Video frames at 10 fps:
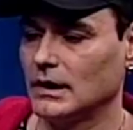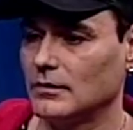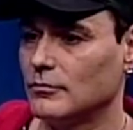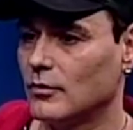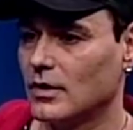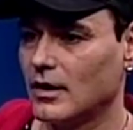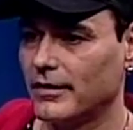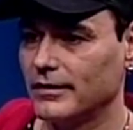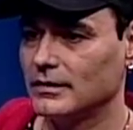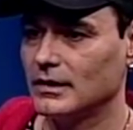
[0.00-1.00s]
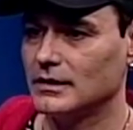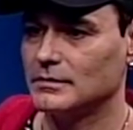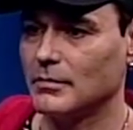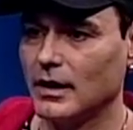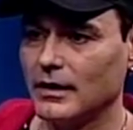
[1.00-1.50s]
in Bulgaria, it's
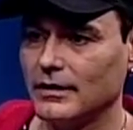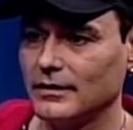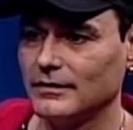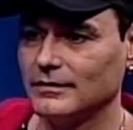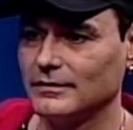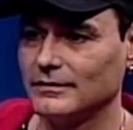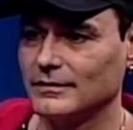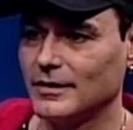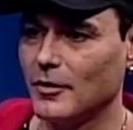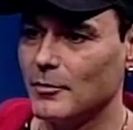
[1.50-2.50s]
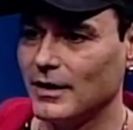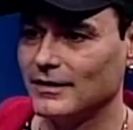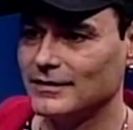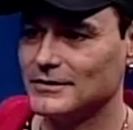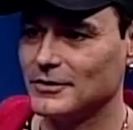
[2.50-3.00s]
my
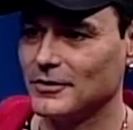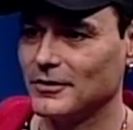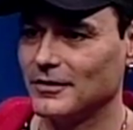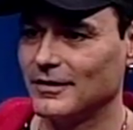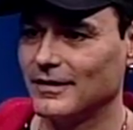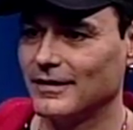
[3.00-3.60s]
homeland, so